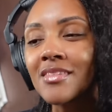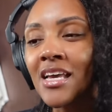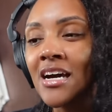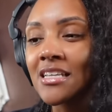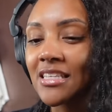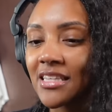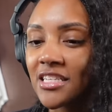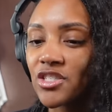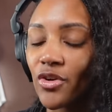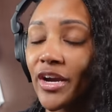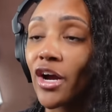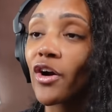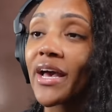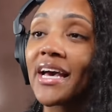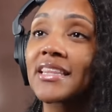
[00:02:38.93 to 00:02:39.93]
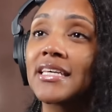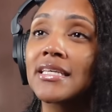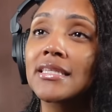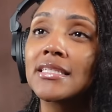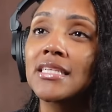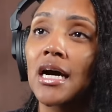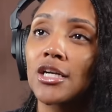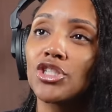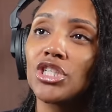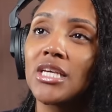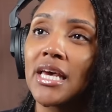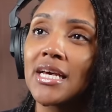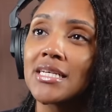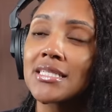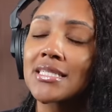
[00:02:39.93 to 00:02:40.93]
I think that's great. Okay, I think the dodgy
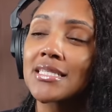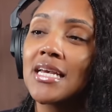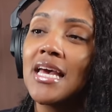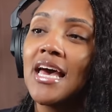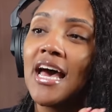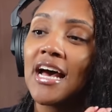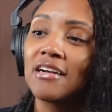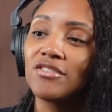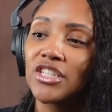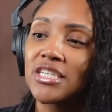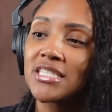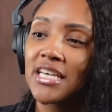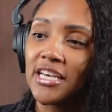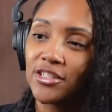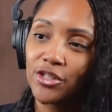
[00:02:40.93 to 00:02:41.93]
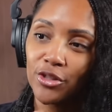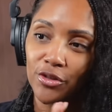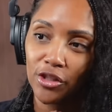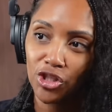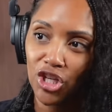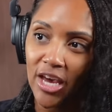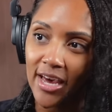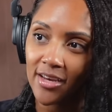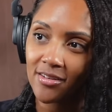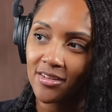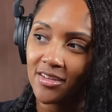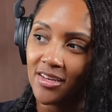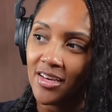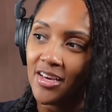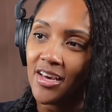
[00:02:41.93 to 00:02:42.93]
guests have just entered the chat.
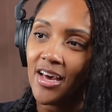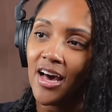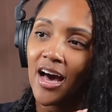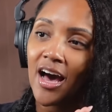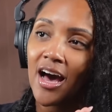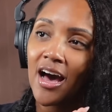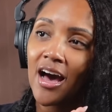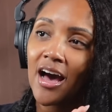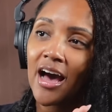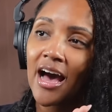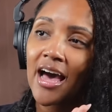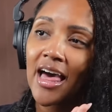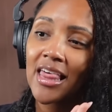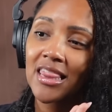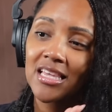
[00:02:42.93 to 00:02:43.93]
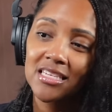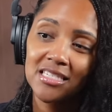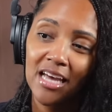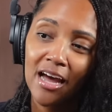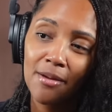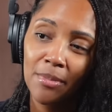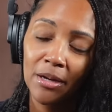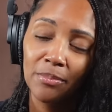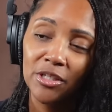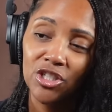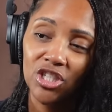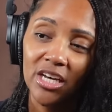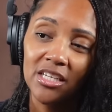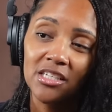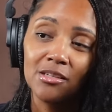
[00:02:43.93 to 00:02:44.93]
Uh, this guy might be
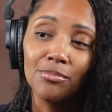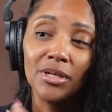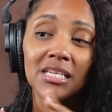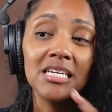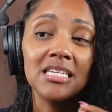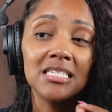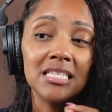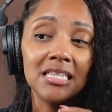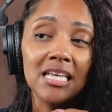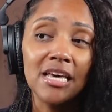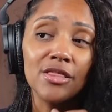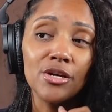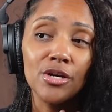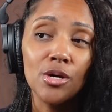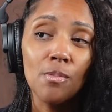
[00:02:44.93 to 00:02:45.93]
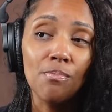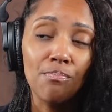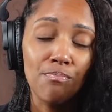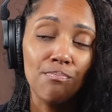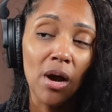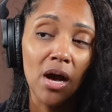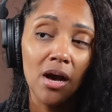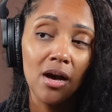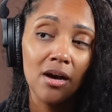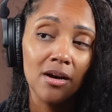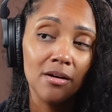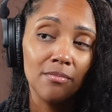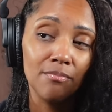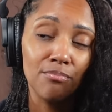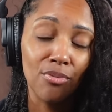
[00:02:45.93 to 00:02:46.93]
shady, but his leather
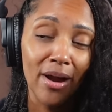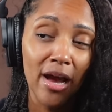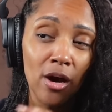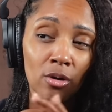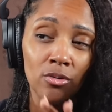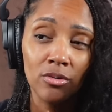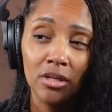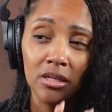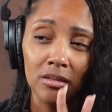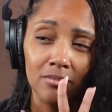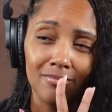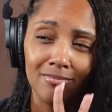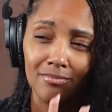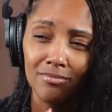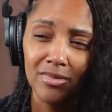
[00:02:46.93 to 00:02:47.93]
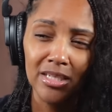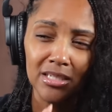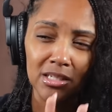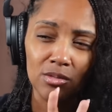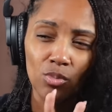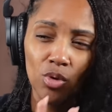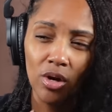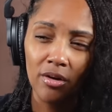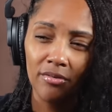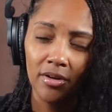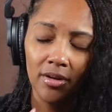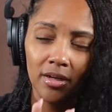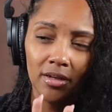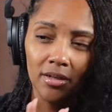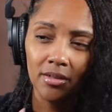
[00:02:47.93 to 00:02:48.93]
uh, brown, this is more of
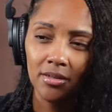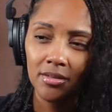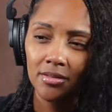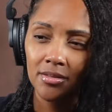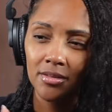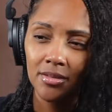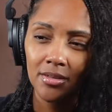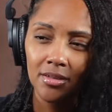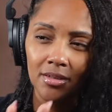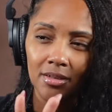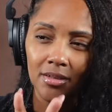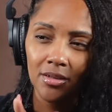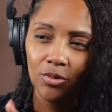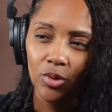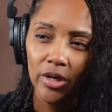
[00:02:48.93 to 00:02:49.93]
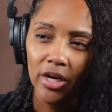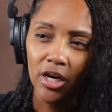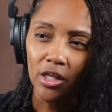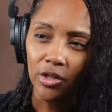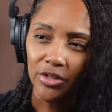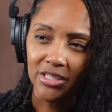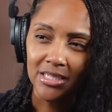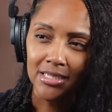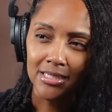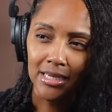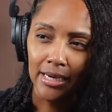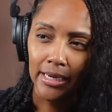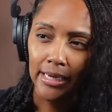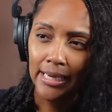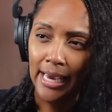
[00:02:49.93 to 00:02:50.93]
a, what color is this?
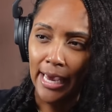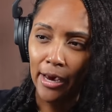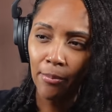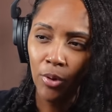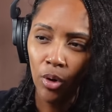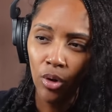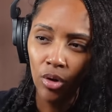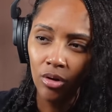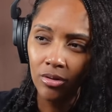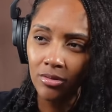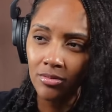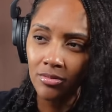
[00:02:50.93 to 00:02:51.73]
Like camel